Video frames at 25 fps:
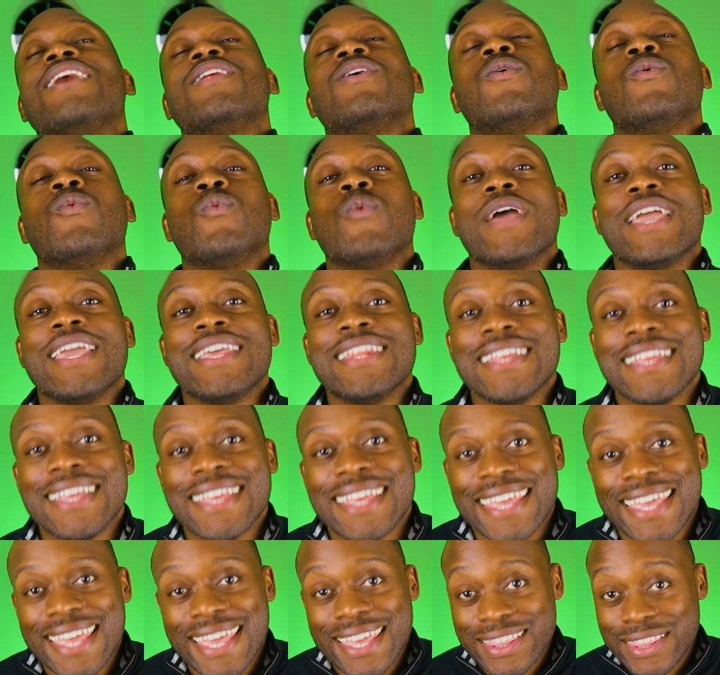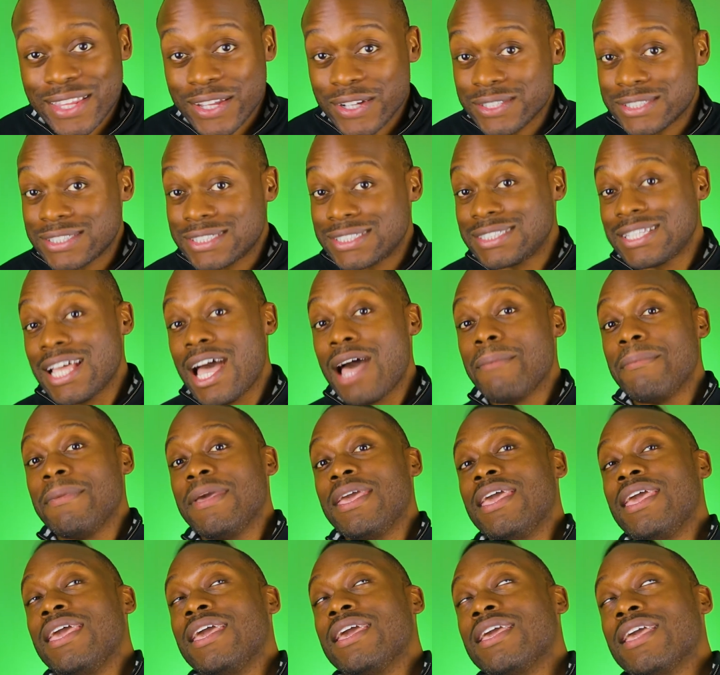of weight in their
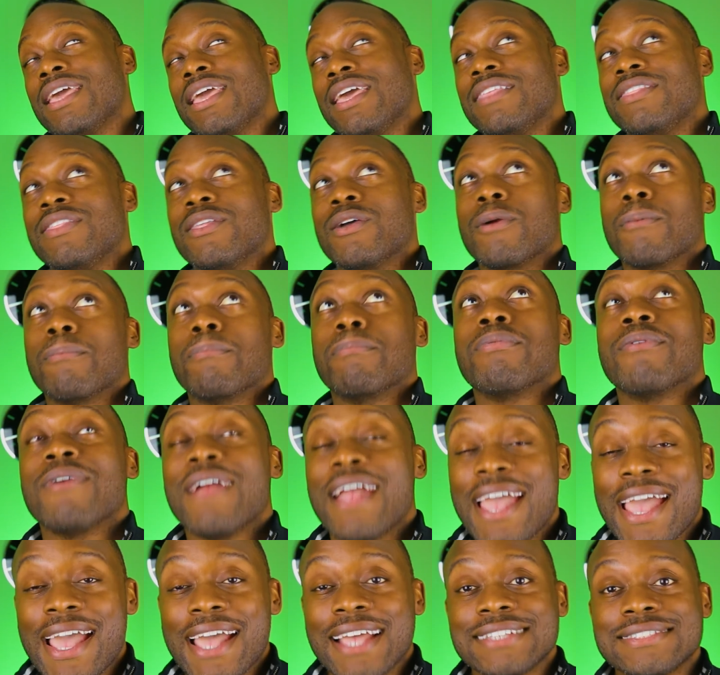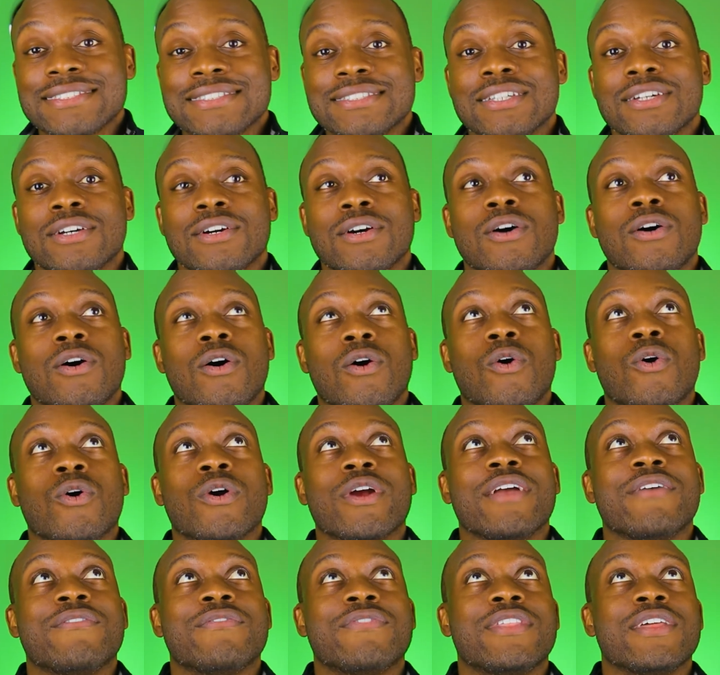stomach, in their breast,
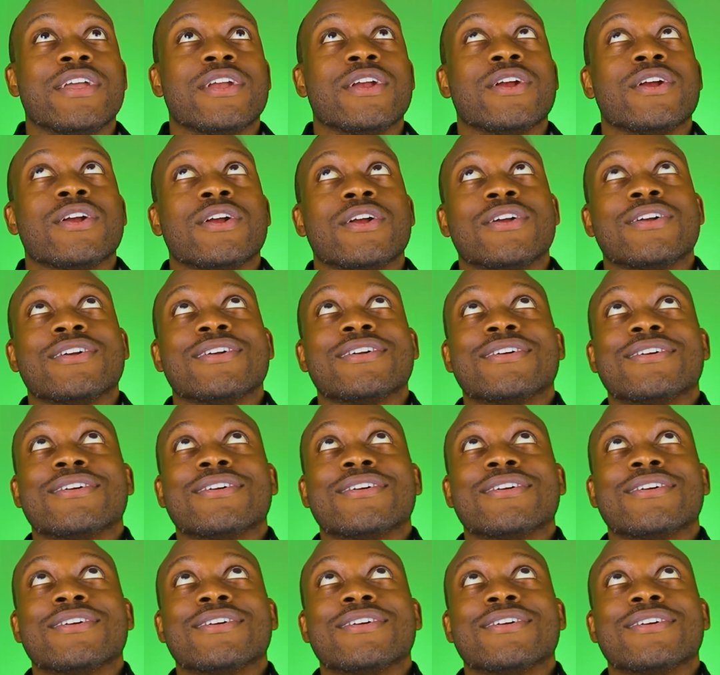or if they're